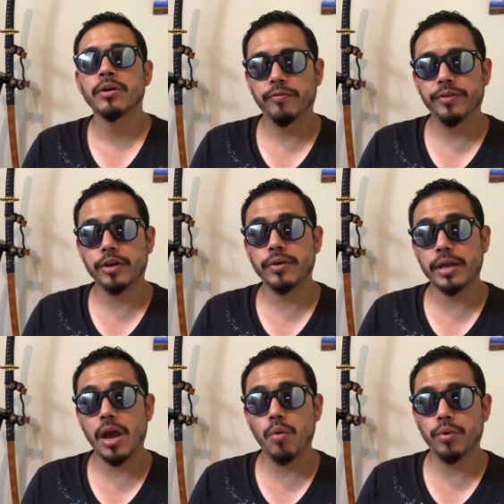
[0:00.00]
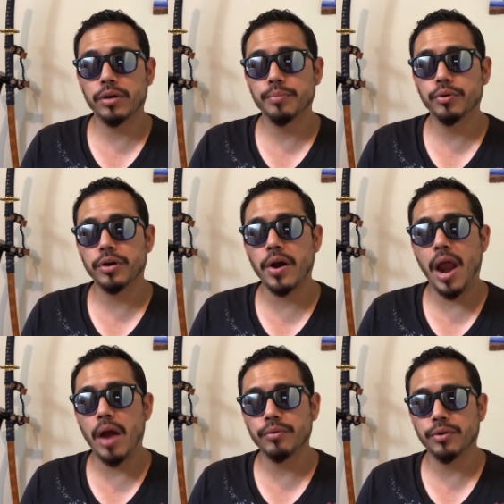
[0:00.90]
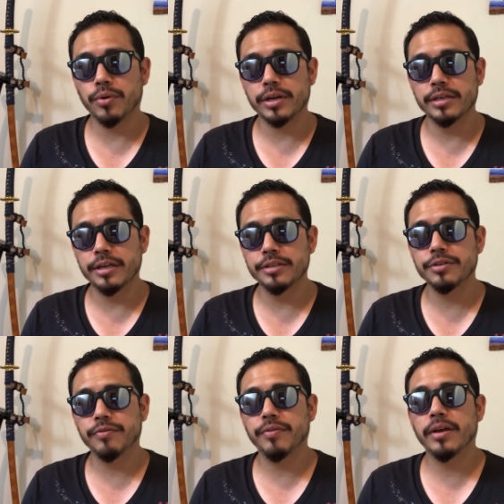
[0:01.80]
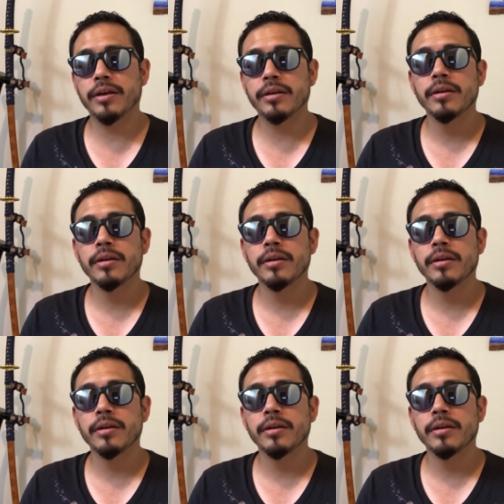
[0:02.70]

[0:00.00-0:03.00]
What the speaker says: figuring out where to put our outdoor condenser fan.